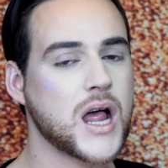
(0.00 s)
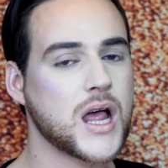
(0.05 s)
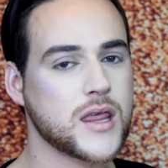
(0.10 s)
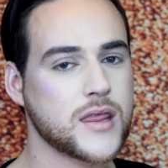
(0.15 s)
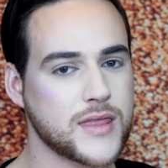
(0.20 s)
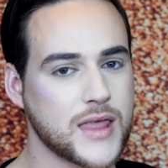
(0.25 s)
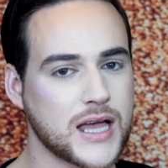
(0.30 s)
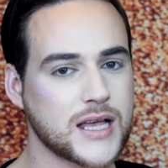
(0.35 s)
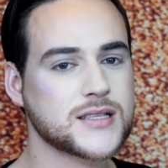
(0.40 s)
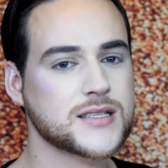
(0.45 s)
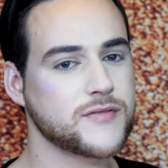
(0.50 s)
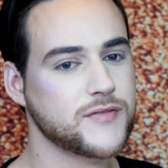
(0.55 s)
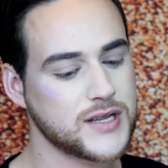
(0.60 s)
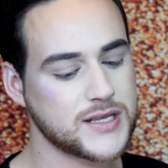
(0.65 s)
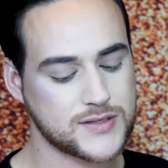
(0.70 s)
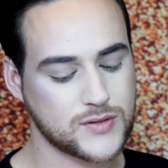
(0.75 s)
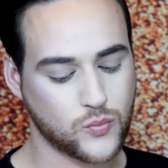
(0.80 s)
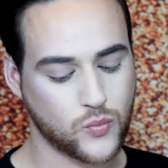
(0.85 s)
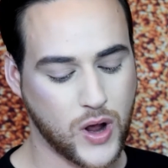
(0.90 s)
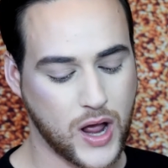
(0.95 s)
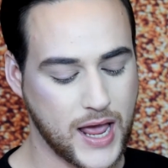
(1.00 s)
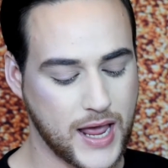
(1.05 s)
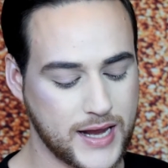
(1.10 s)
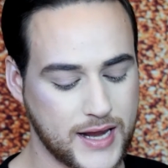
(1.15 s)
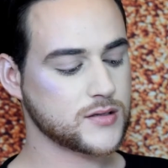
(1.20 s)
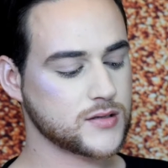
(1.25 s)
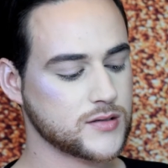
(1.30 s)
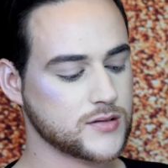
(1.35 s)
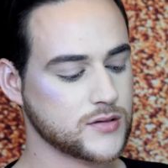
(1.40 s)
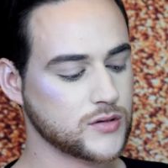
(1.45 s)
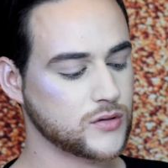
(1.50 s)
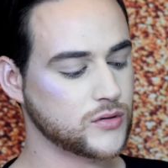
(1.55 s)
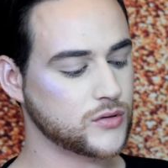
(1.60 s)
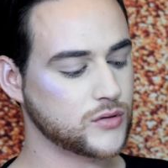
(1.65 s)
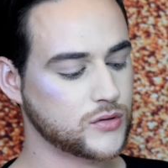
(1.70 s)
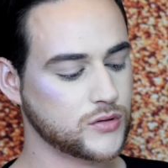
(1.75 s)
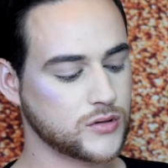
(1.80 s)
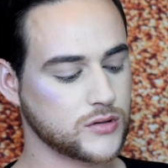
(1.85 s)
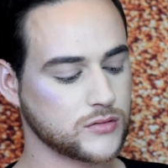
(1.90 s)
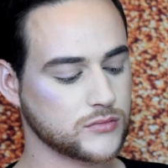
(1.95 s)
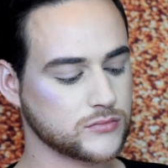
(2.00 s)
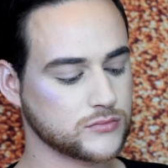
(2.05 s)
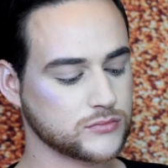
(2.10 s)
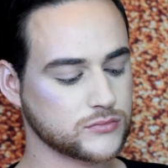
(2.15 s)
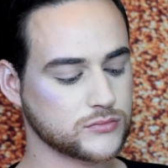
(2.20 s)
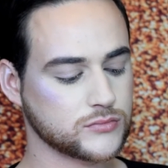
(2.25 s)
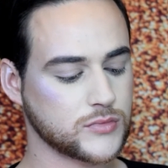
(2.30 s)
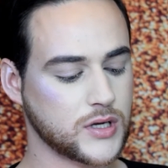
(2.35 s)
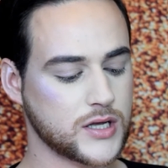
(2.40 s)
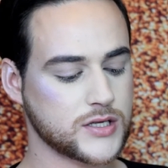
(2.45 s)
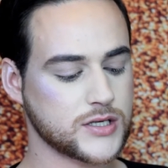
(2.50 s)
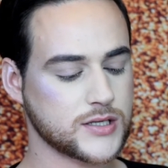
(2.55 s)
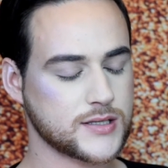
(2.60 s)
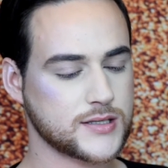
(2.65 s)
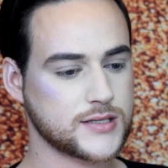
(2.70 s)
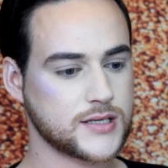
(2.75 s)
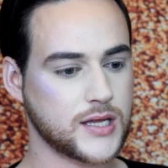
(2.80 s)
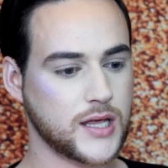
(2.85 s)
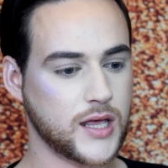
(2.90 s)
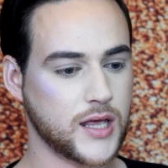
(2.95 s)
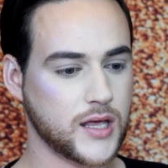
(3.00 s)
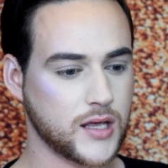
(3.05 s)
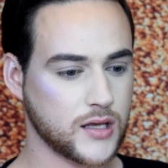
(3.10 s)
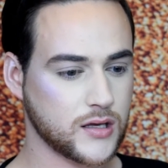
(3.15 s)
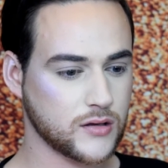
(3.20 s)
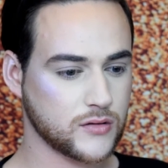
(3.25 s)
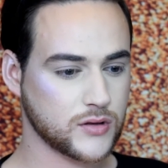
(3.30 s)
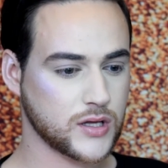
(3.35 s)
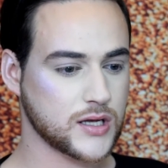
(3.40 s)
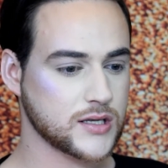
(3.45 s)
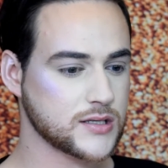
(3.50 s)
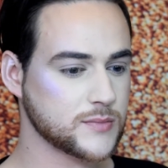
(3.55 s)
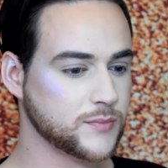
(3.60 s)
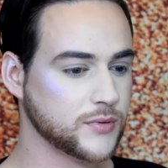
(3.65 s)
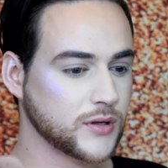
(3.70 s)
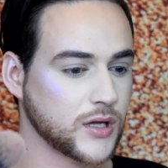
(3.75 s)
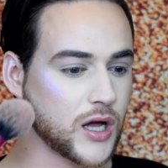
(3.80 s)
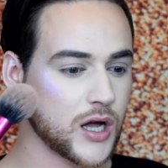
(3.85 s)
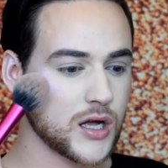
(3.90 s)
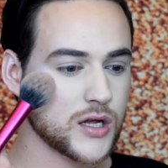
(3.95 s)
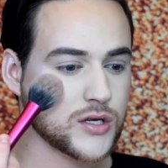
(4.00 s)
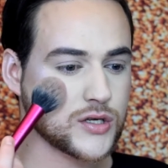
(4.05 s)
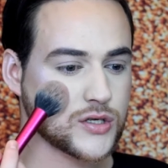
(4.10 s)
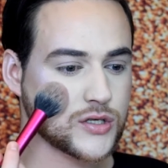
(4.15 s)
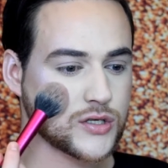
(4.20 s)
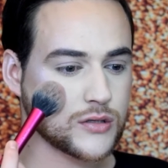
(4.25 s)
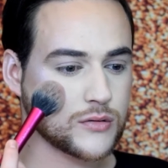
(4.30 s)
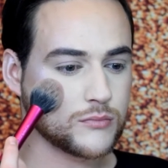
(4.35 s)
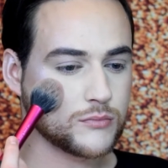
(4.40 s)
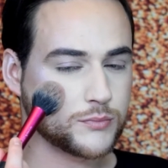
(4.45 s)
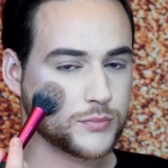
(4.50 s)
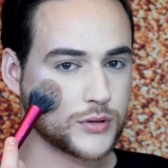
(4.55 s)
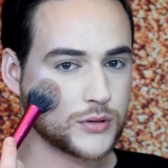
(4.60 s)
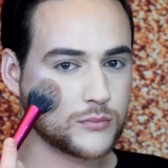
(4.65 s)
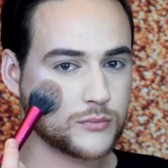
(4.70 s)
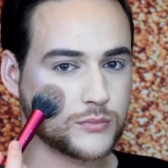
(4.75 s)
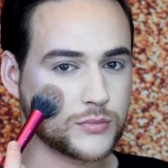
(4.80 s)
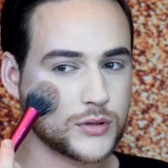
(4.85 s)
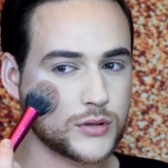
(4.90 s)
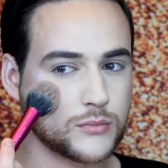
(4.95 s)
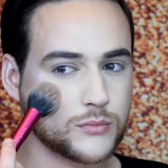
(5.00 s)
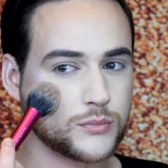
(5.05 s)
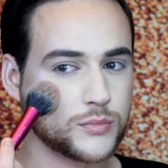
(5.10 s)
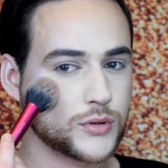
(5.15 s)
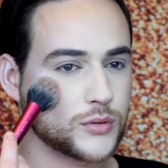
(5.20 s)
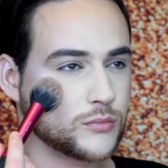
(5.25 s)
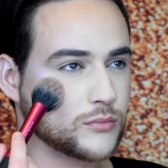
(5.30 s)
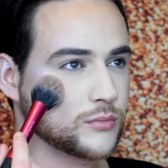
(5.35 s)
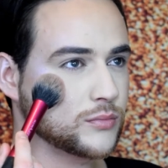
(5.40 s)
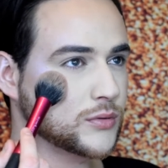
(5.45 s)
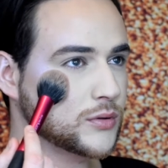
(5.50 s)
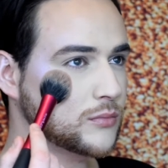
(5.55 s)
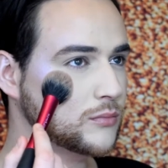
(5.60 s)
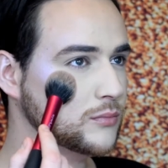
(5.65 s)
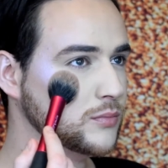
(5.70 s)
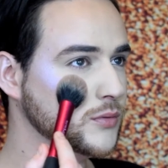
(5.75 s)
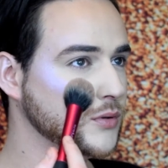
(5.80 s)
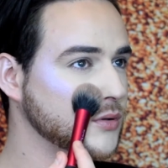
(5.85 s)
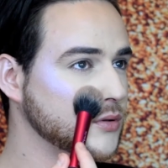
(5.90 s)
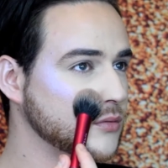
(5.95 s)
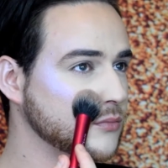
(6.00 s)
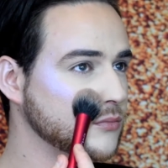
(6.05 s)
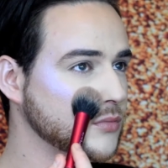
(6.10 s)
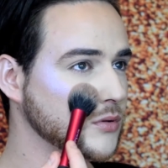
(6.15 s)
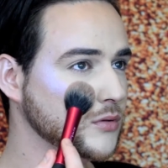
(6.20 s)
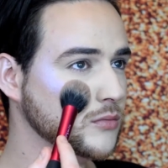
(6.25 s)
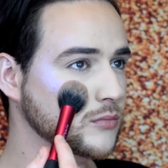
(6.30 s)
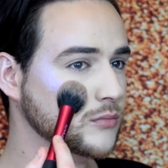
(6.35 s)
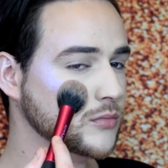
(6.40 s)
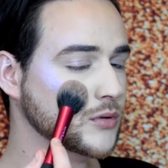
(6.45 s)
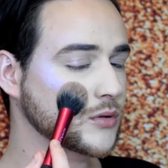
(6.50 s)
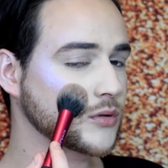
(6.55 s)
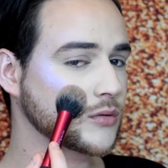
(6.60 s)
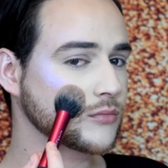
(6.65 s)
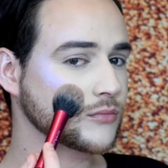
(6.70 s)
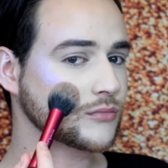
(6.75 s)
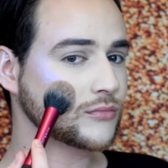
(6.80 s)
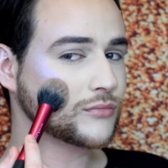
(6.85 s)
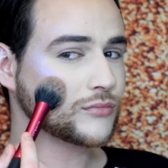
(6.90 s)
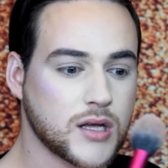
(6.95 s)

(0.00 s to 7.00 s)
That's the reason why. So I just take this blush and boom boom boom boom boom boom boom.